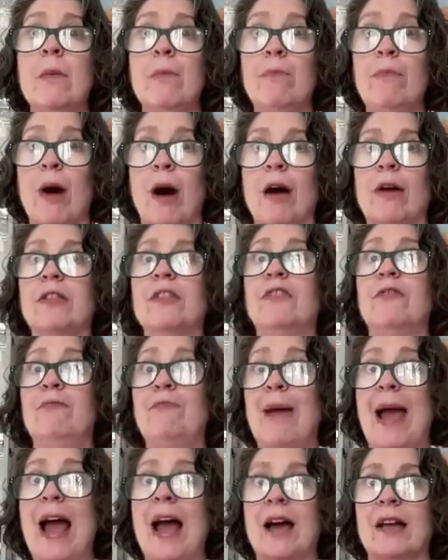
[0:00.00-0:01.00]
box of
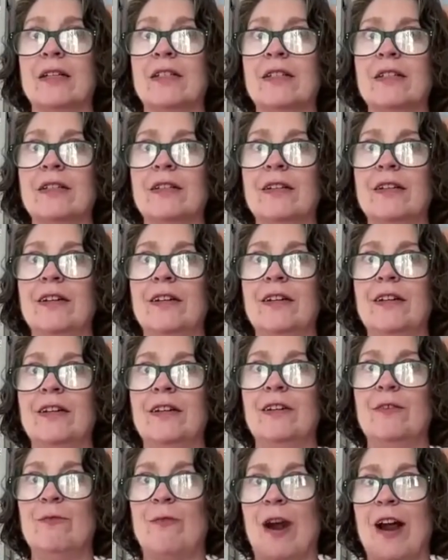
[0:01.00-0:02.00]
bags,
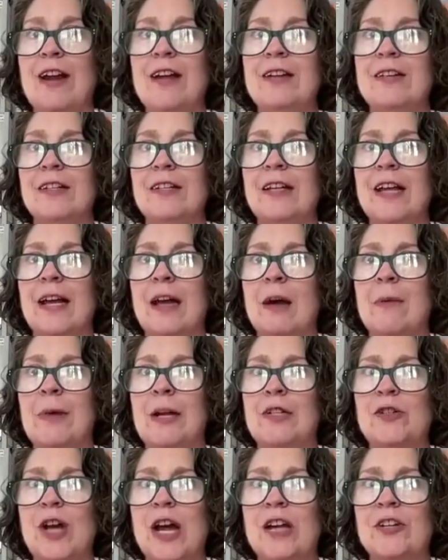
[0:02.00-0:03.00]
right, to take out
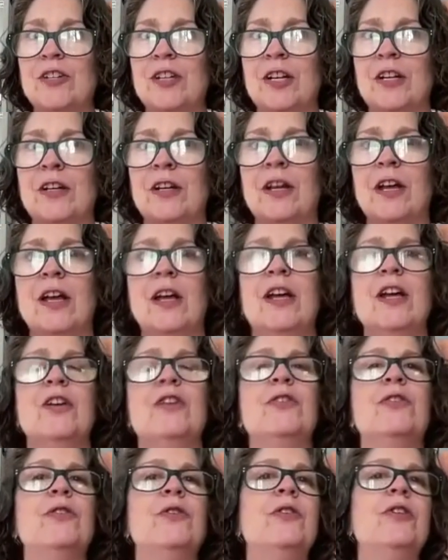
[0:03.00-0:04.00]
my trash in.
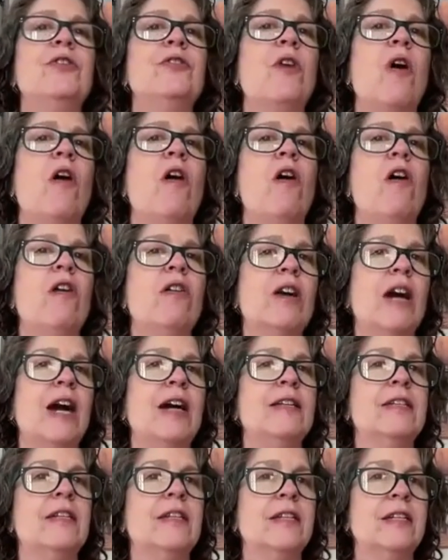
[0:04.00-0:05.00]
So there's all
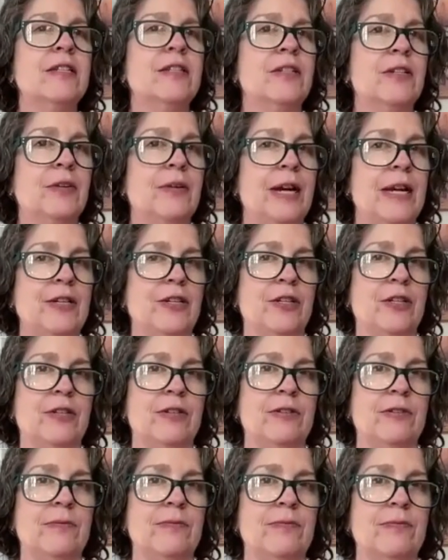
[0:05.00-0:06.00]
kinds of
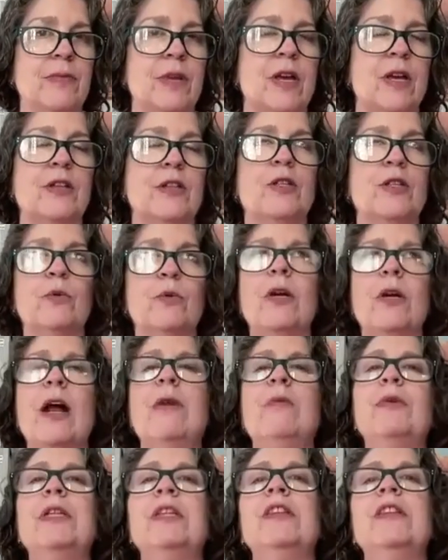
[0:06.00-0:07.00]
considerations. So what
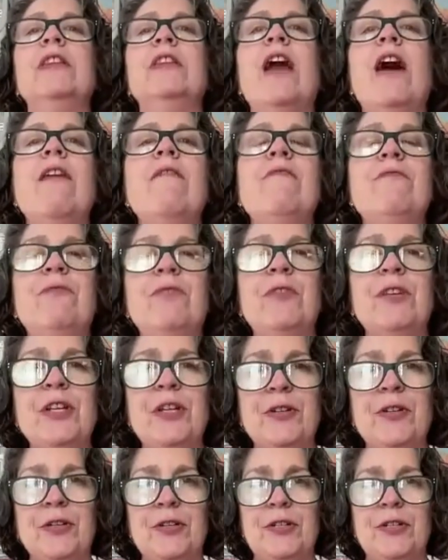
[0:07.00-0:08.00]
I would love for
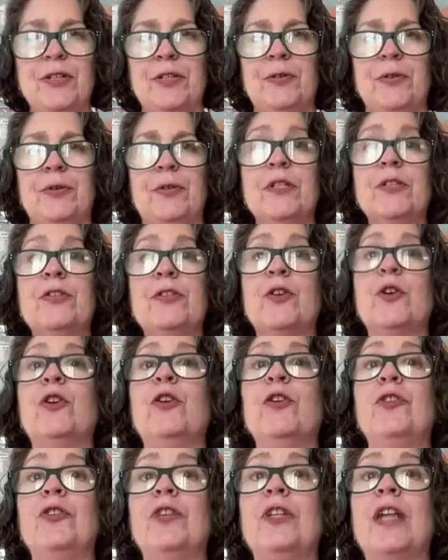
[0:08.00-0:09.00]
you to do this
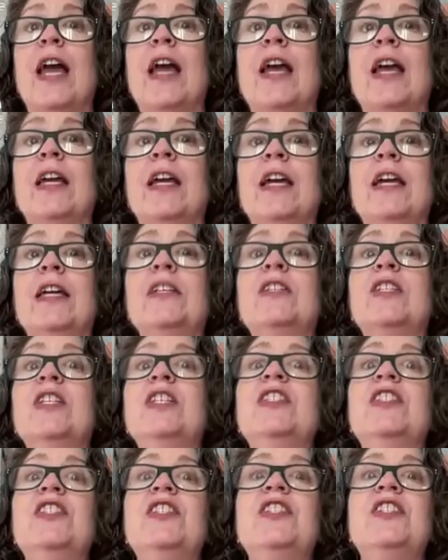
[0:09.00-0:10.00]
Earth Day is,
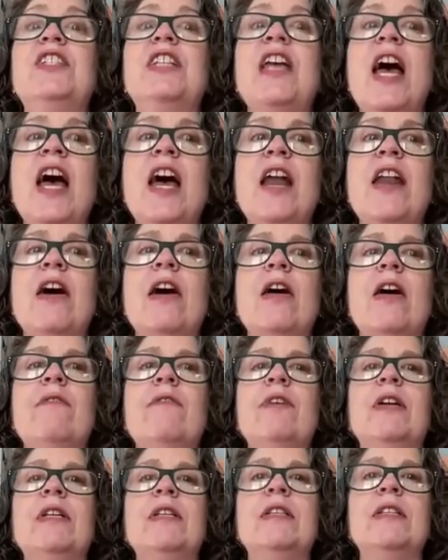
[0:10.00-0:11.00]
instead
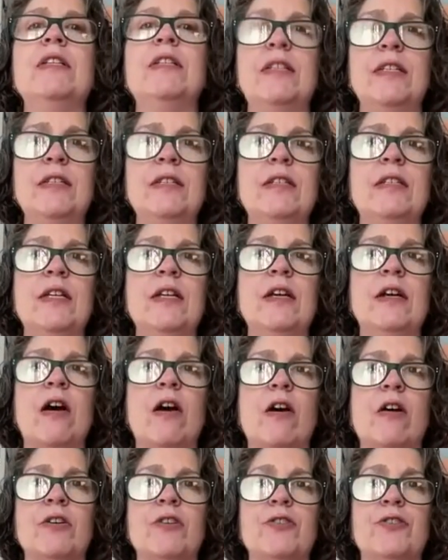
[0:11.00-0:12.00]
of insisting
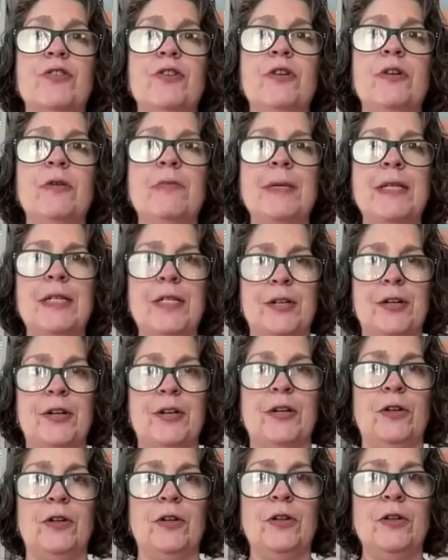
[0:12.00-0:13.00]
on a certain
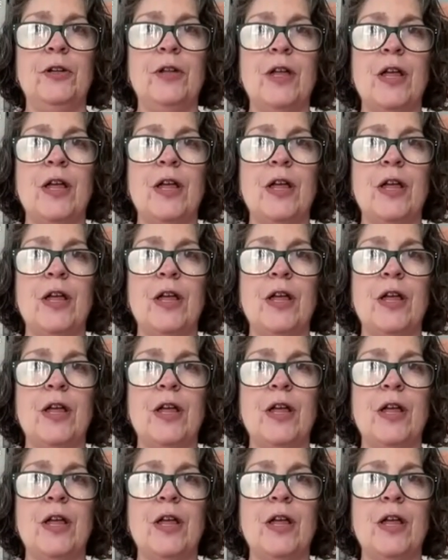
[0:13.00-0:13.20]
material,